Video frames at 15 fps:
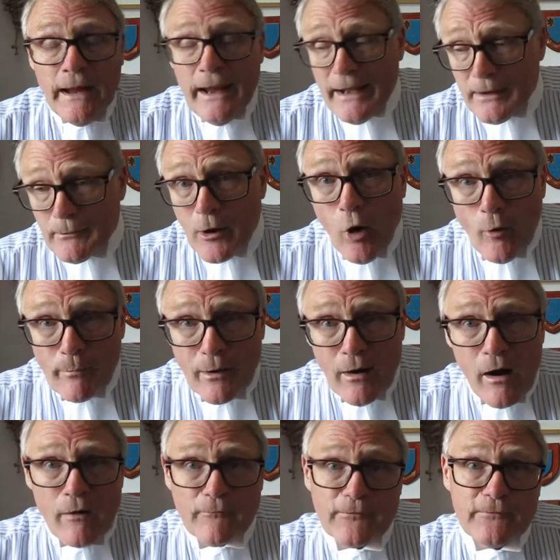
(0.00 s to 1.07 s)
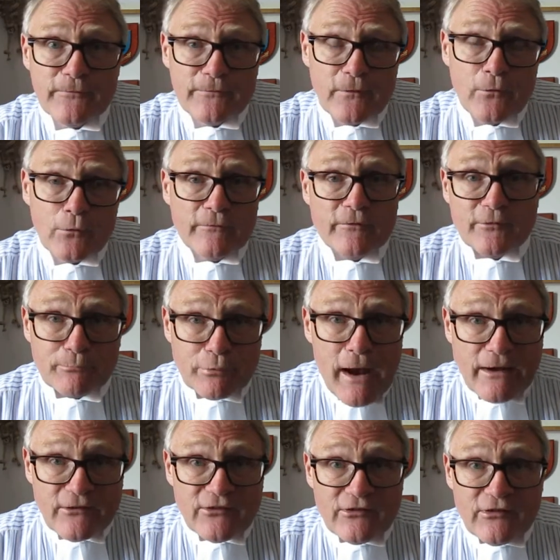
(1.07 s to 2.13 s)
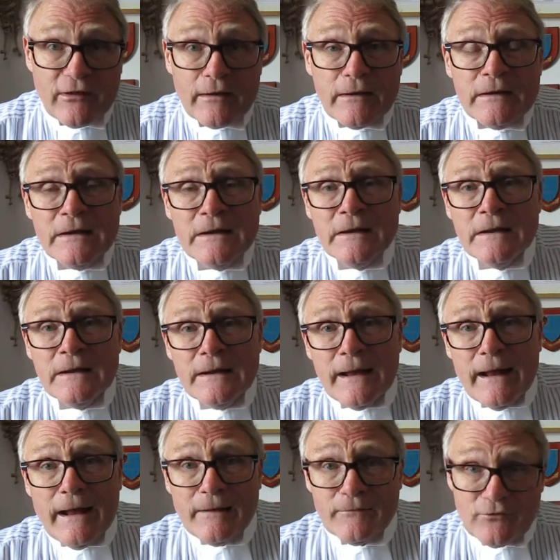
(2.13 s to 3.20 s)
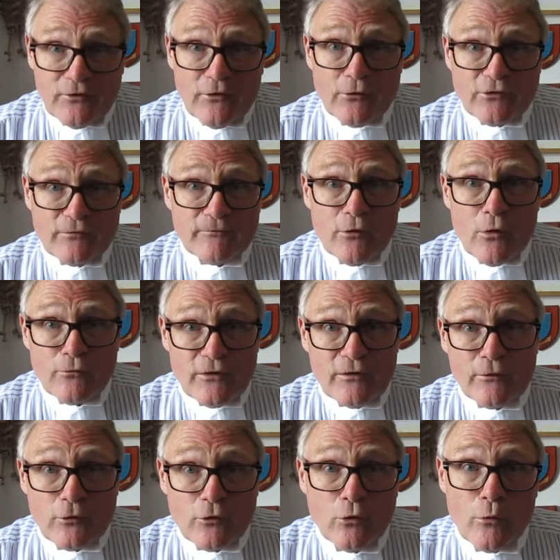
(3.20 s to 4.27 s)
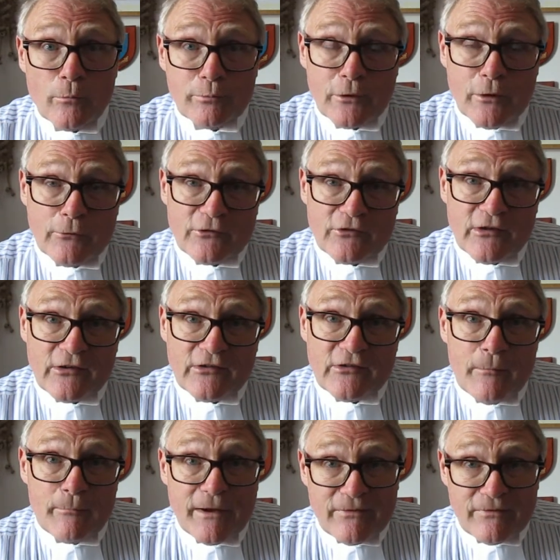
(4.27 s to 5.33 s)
Anyway, on behalf of all of us practicing and those involved in the court process, a big